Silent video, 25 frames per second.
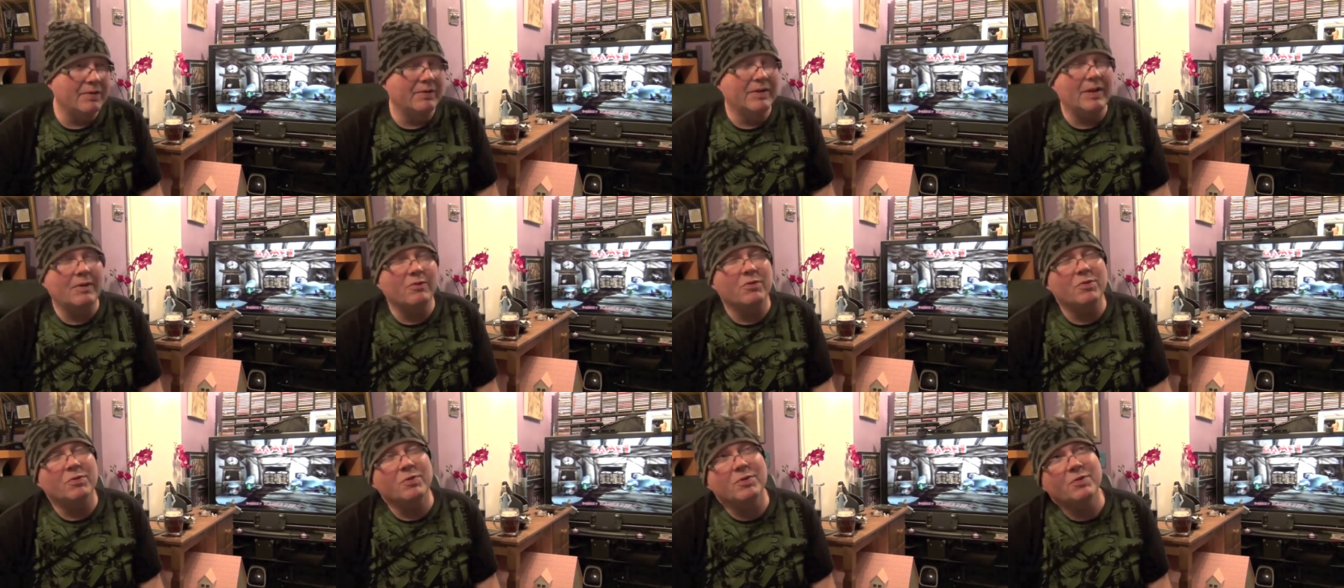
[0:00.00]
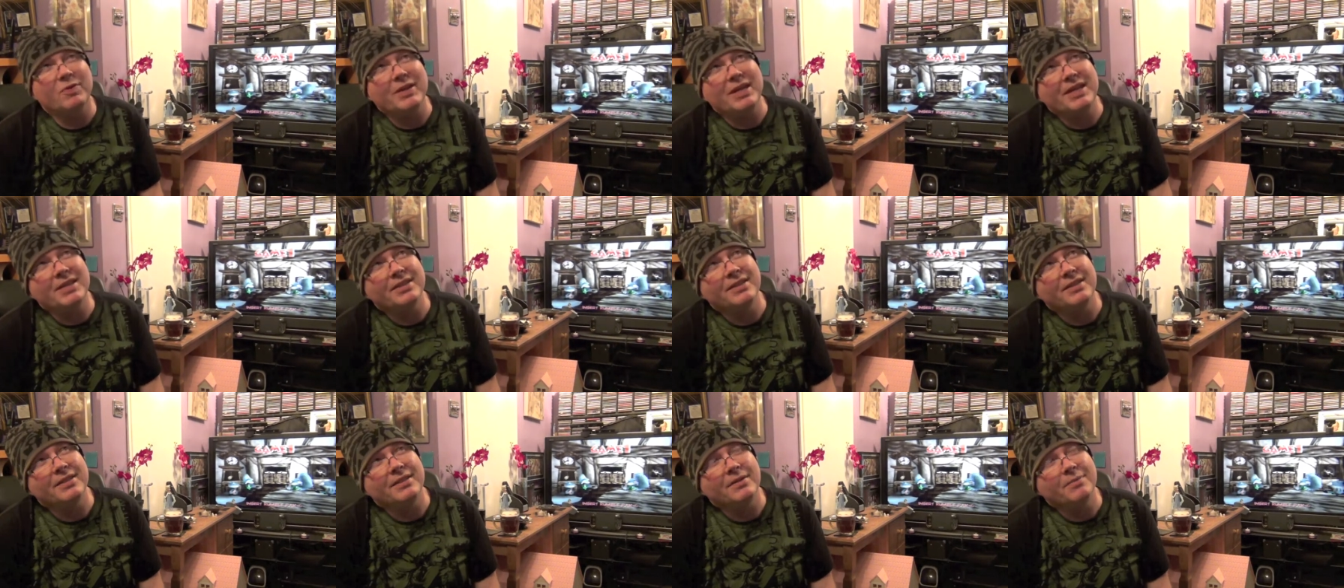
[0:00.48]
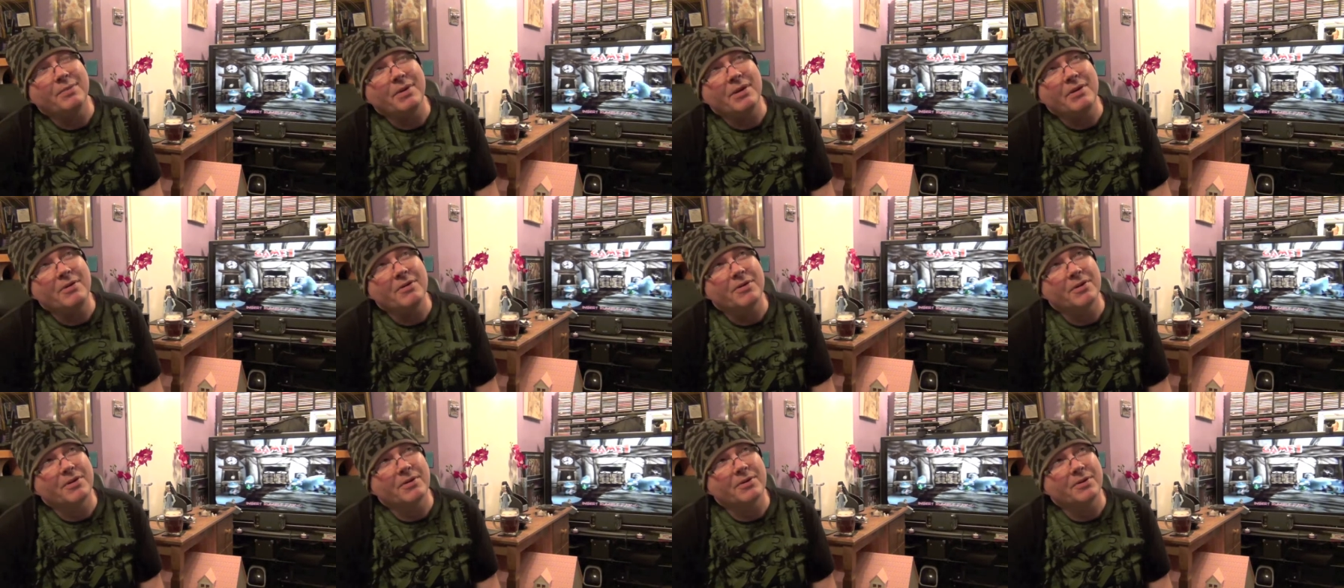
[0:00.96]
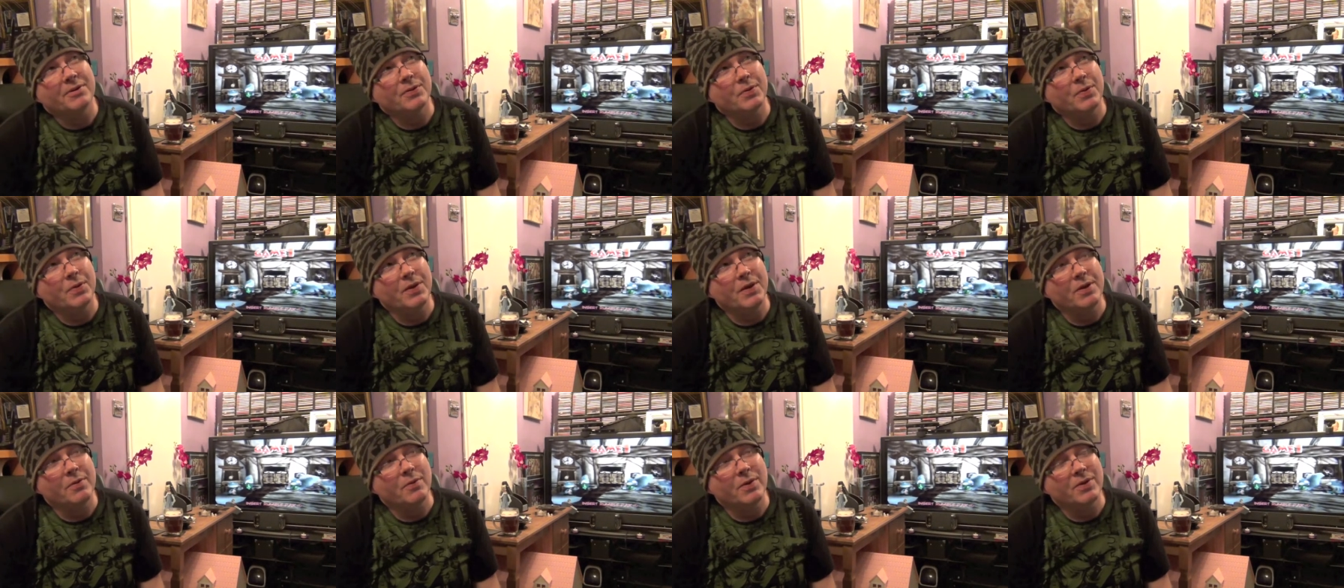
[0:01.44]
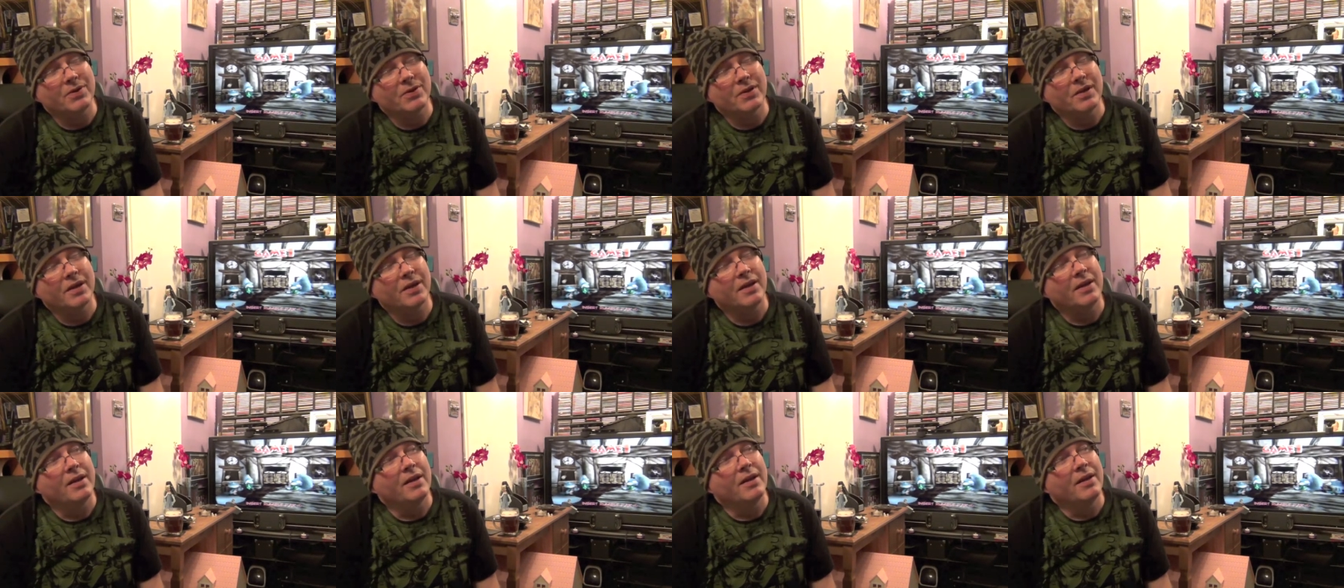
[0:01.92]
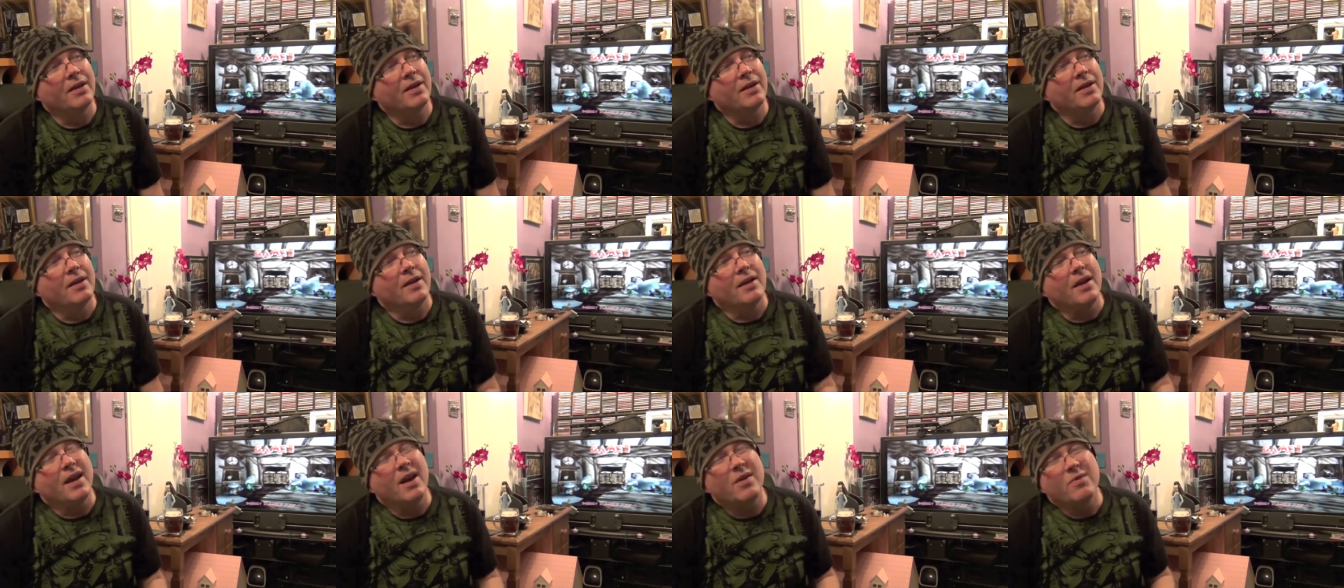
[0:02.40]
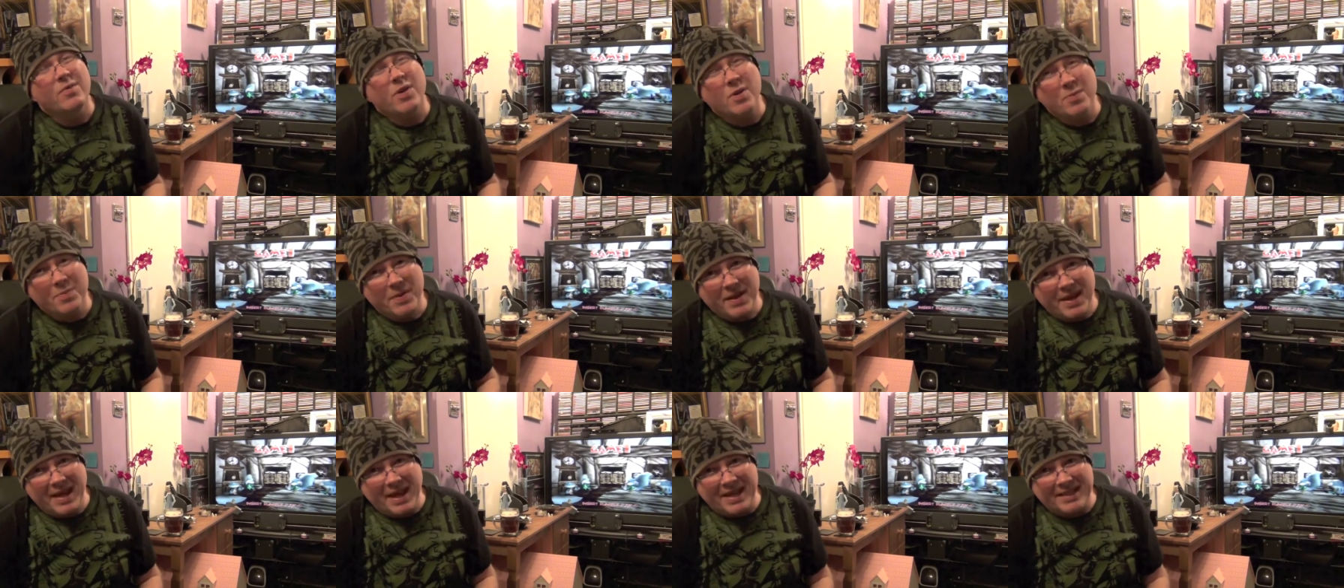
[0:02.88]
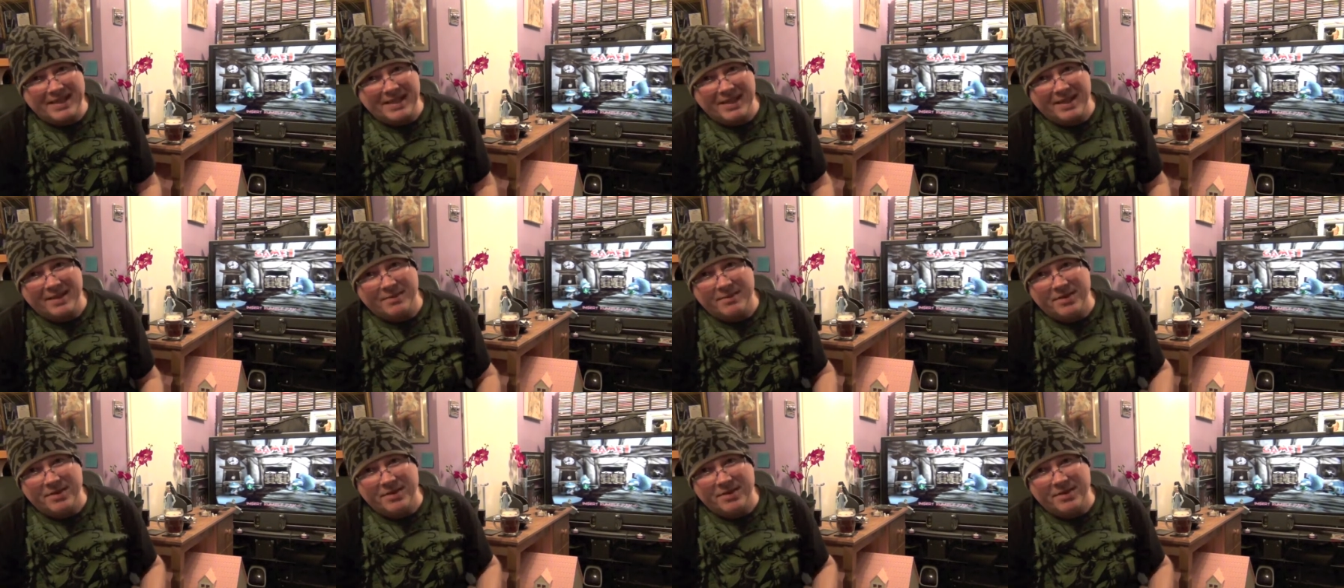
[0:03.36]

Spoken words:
that were released in America as well, which I won't be getting.